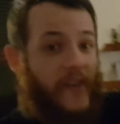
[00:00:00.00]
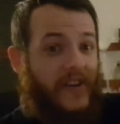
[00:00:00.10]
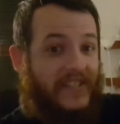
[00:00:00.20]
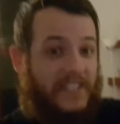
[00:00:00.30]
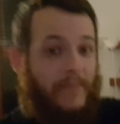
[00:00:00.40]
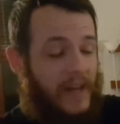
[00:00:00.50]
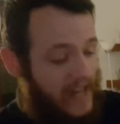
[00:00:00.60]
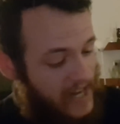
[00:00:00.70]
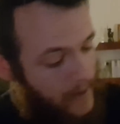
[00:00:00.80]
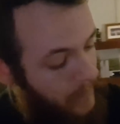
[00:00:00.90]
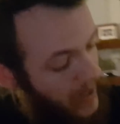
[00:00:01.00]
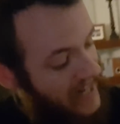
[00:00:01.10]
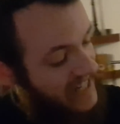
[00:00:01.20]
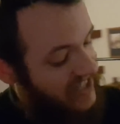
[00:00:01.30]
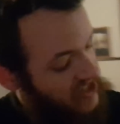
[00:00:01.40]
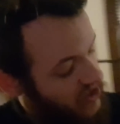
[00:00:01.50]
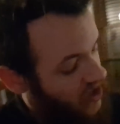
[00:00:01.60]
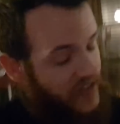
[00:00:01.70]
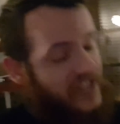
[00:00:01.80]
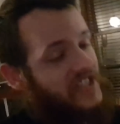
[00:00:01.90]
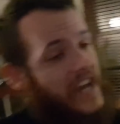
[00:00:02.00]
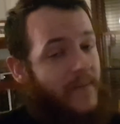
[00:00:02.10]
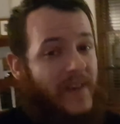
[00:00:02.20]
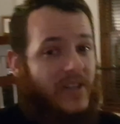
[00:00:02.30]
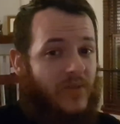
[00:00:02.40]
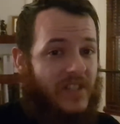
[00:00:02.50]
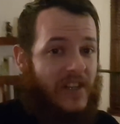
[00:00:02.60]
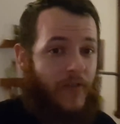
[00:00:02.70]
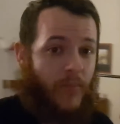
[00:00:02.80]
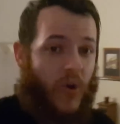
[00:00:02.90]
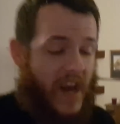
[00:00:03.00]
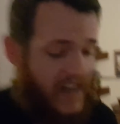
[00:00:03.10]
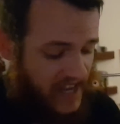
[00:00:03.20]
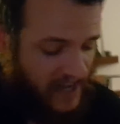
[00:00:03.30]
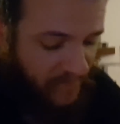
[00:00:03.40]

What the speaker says: very similar, but it's not the same. Theirs was a different brand,